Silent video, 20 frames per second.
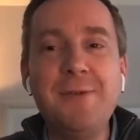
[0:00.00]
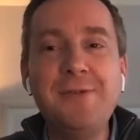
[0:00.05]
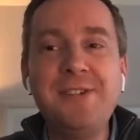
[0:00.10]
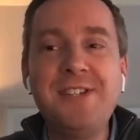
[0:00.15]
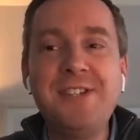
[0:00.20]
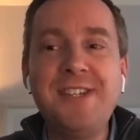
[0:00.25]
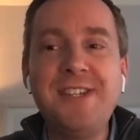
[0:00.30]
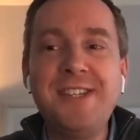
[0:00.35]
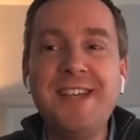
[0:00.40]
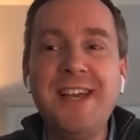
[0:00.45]
What
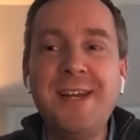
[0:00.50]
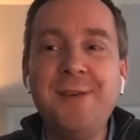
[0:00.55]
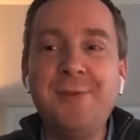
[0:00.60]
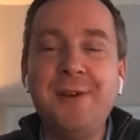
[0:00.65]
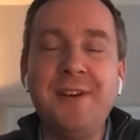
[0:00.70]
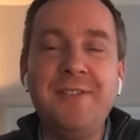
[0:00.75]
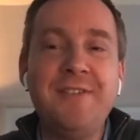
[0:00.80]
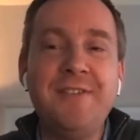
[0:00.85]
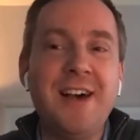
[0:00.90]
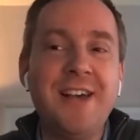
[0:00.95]
would you say
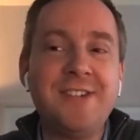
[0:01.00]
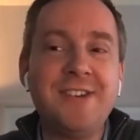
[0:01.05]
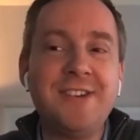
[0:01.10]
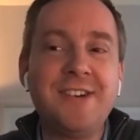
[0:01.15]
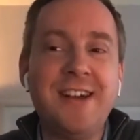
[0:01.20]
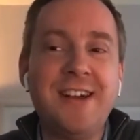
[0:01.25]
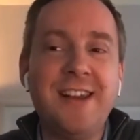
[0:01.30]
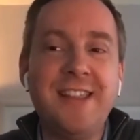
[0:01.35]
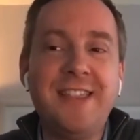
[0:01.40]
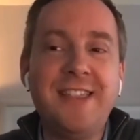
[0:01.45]
to an
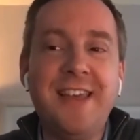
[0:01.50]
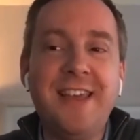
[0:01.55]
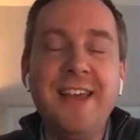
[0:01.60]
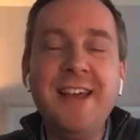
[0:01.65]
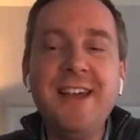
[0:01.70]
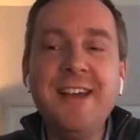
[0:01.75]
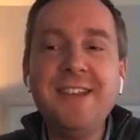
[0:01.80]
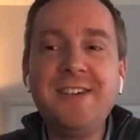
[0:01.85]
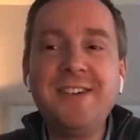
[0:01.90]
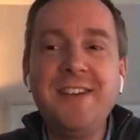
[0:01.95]
advisor kind of
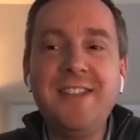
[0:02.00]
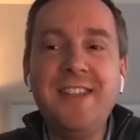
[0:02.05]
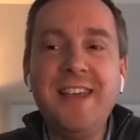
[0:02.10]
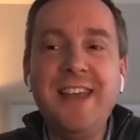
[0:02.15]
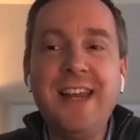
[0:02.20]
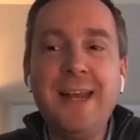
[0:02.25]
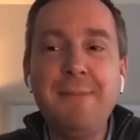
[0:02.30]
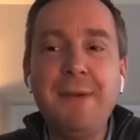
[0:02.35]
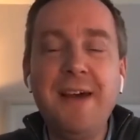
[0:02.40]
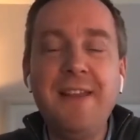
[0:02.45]
sort of
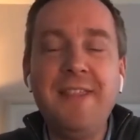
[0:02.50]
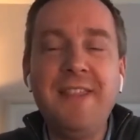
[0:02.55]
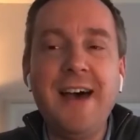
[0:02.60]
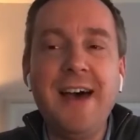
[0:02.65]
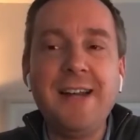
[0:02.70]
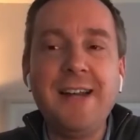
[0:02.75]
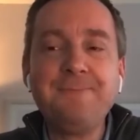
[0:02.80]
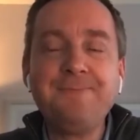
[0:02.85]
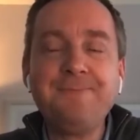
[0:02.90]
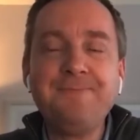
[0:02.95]
thinking about
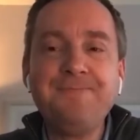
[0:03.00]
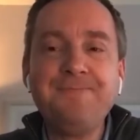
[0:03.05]
that?